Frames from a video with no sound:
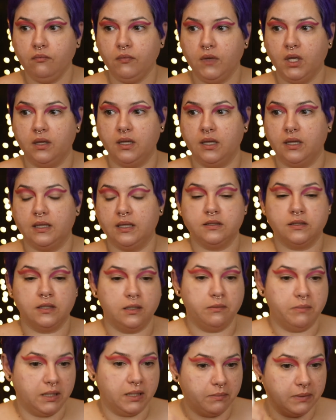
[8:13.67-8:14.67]
I think that's going to
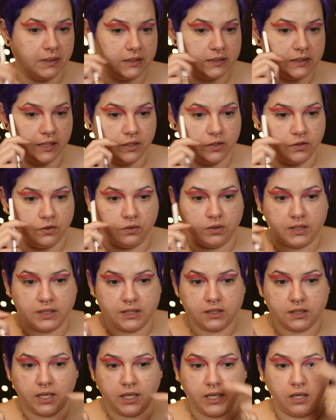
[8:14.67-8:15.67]
be the best I can do on this
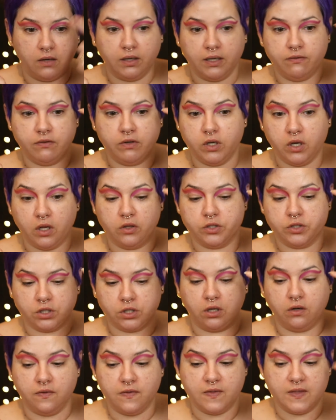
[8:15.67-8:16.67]
eye. I'll give it another shot
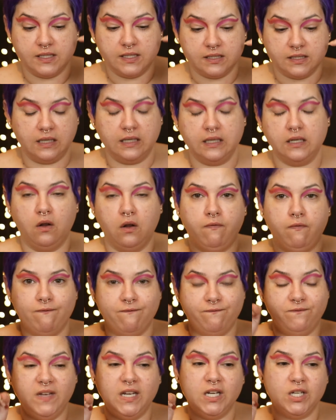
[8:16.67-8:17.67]
on this eye, and
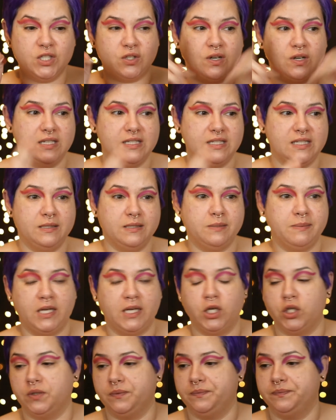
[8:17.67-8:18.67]
fingers crossed it's
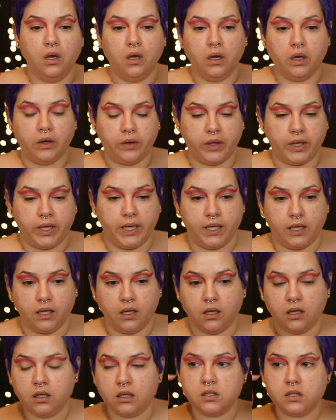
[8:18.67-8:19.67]
better. Okay,
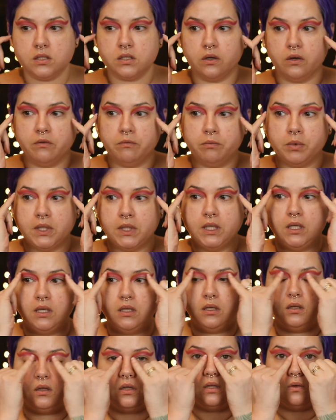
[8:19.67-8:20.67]
so I've
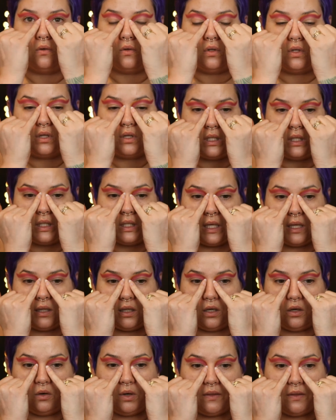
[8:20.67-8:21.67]
blended the
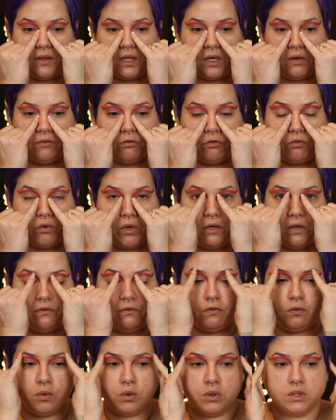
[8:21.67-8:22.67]
yellow, and then I've
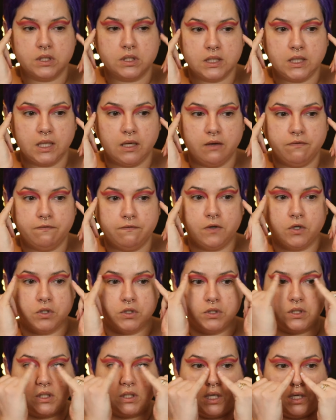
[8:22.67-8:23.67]
reinforced that
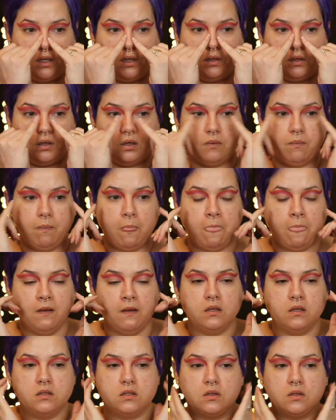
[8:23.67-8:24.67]
first color.
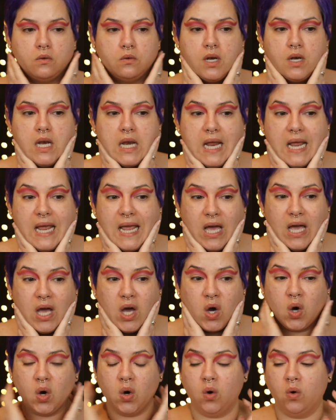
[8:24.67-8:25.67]
So
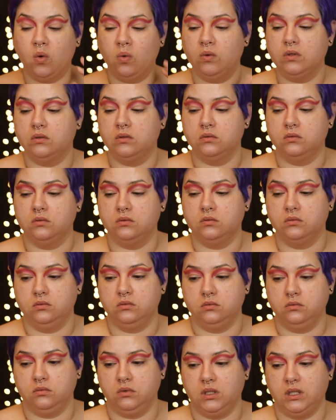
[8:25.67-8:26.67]
now
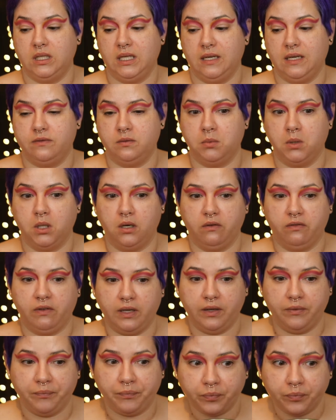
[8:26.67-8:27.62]
I'm going to have some coffee.